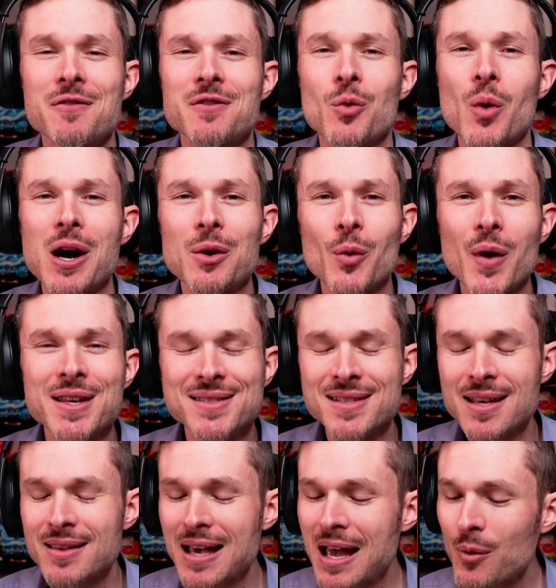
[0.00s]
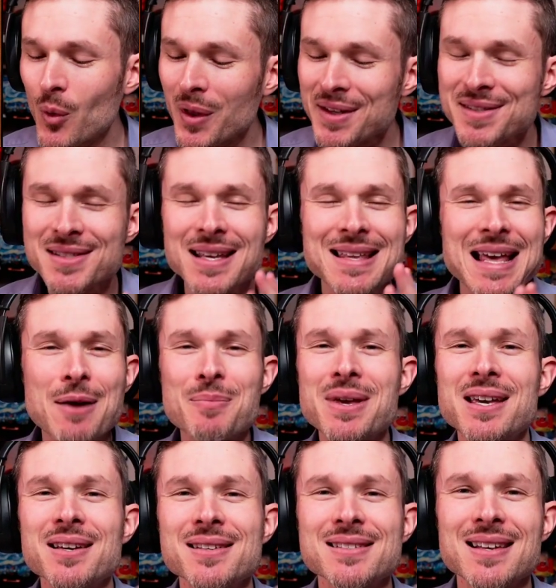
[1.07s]
And why do I say that? Well, I say that
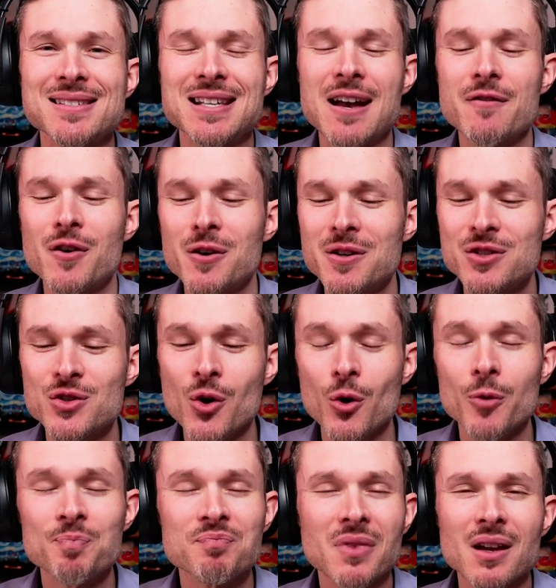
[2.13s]
because, as I've heard it told,